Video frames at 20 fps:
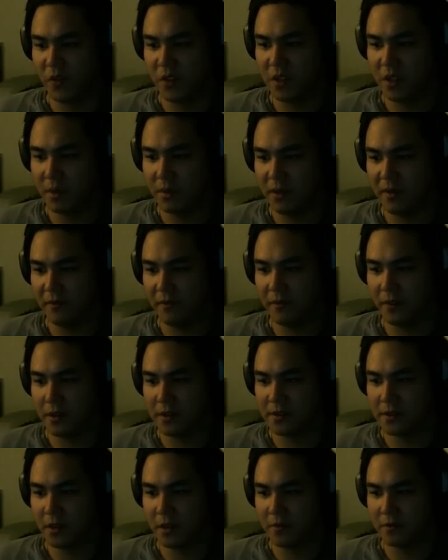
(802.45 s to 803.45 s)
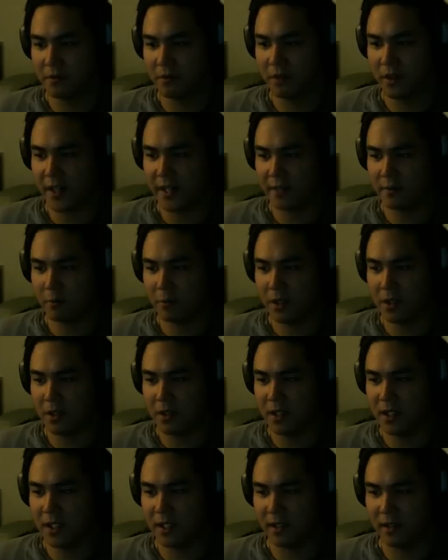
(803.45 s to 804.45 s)
Something falls off right when you
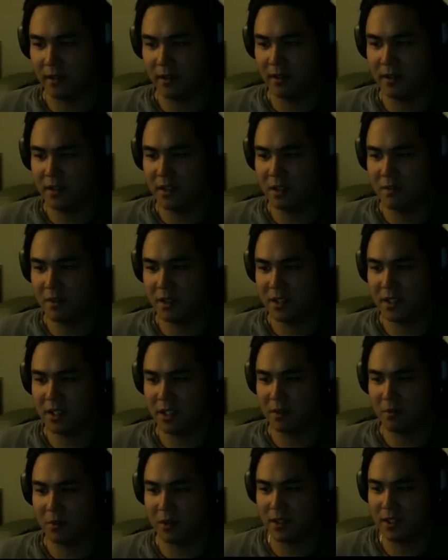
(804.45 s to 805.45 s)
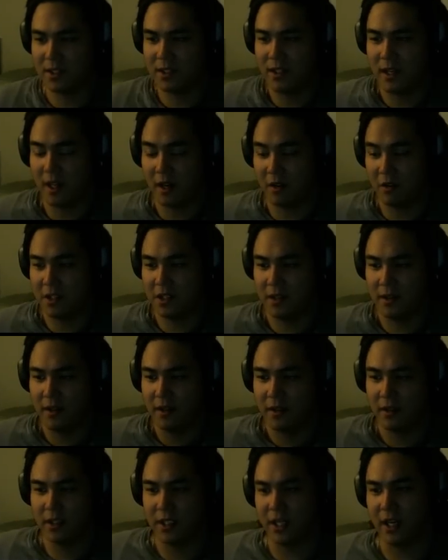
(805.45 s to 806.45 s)
need it. Seems legit with this scary,
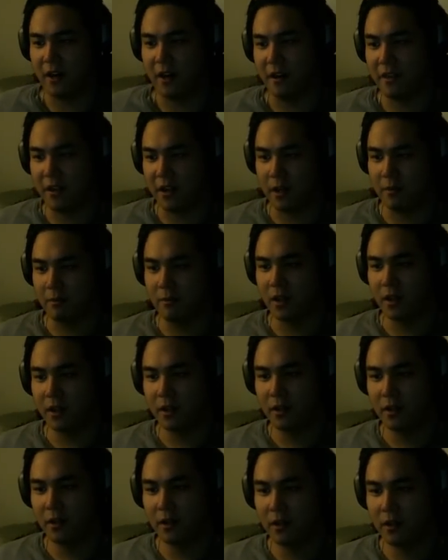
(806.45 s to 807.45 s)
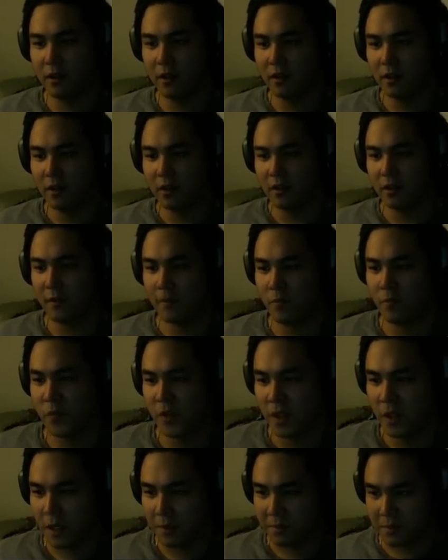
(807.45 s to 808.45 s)
scary theme.
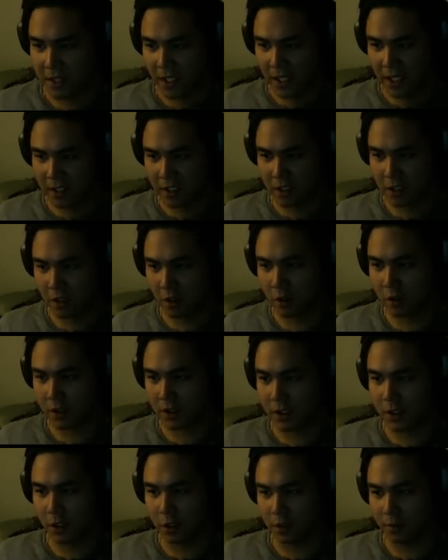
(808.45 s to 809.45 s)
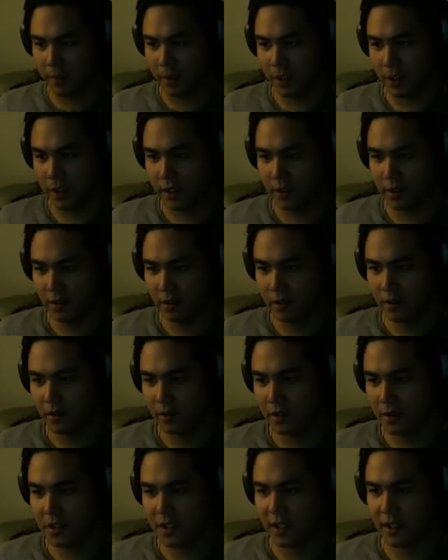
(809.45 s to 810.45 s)
Obtained an old notebook.
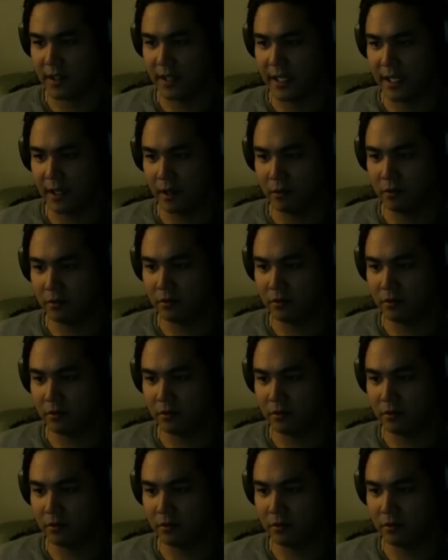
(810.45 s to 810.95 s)
Let's check that out.